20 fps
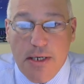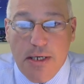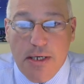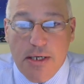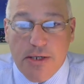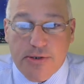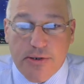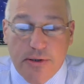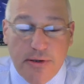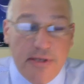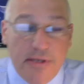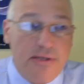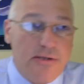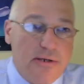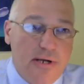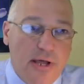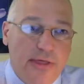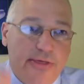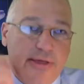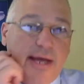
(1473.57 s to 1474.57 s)
So these are
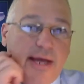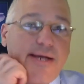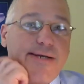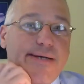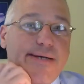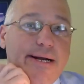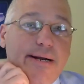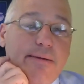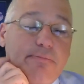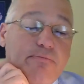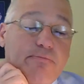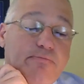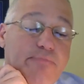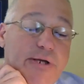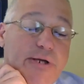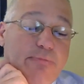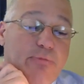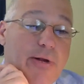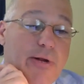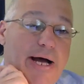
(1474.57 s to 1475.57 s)
the things that
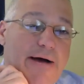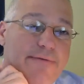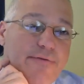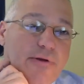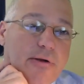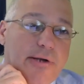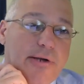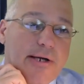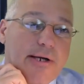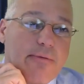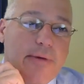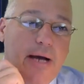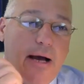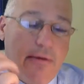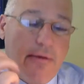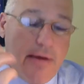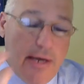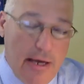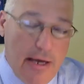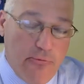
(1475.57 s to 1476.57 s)
people have to think about.
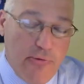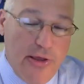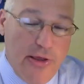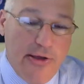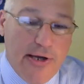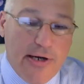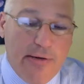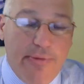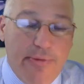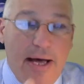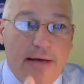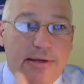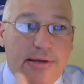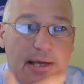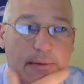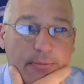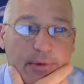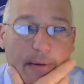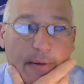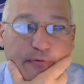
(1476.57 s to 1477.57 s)
And we think about
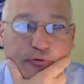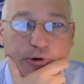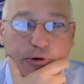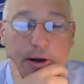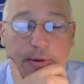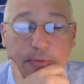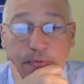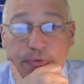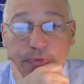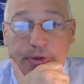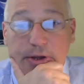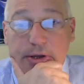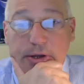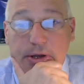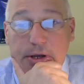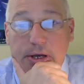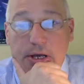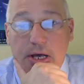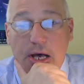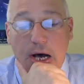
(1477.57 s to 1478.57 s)
them up front.
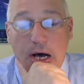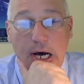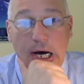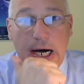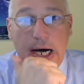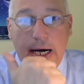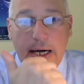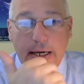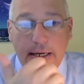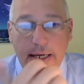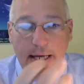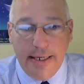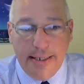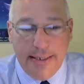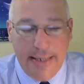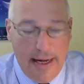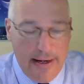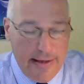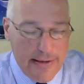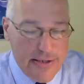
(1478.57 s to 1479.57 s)
I
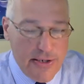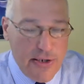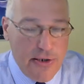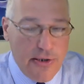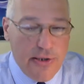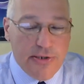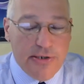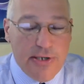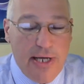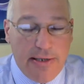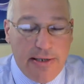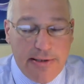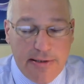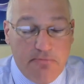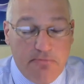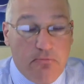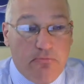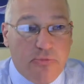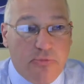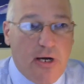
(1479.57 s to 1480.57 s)
guarantee you there's not
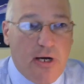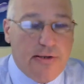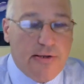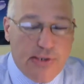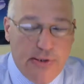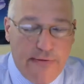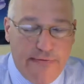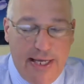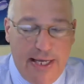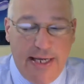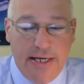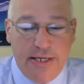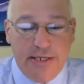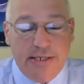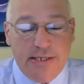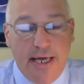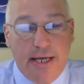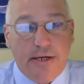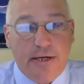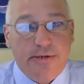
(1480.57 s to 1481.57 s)
tons of data
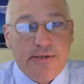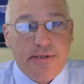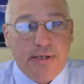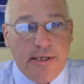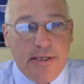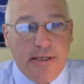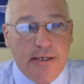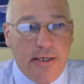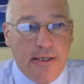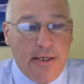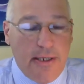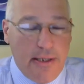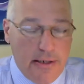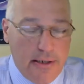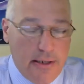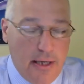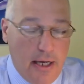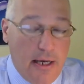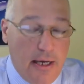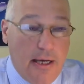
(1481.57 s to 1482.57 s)
centers
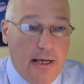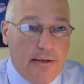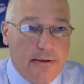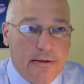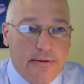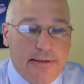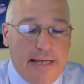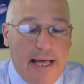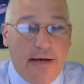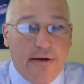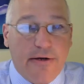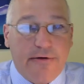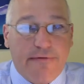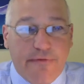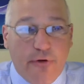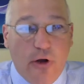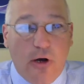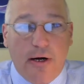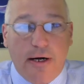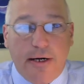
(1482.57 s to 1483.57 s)
down in
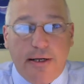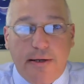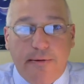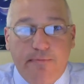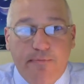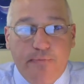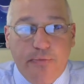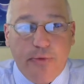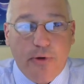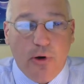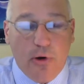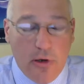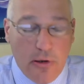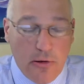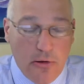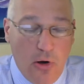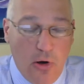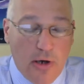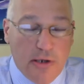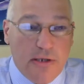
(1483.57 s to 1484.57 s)
Florida or
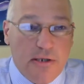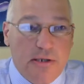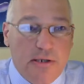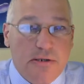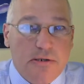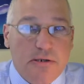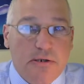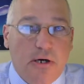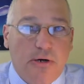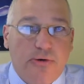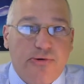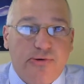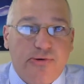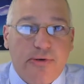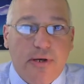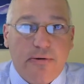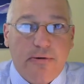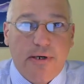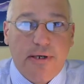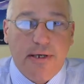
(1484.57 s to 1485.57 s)
along the East Coast.
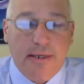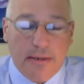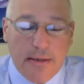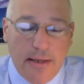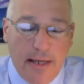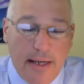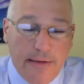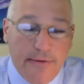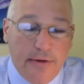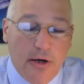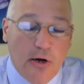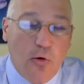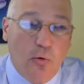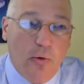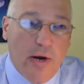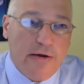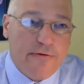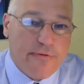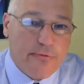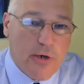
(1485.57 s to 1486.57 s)
They're inland. They're away
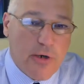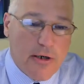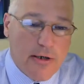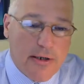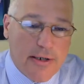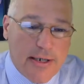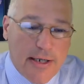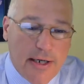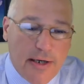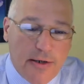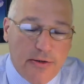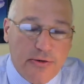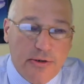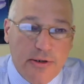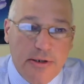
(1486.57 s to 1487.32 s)
from hurricanes.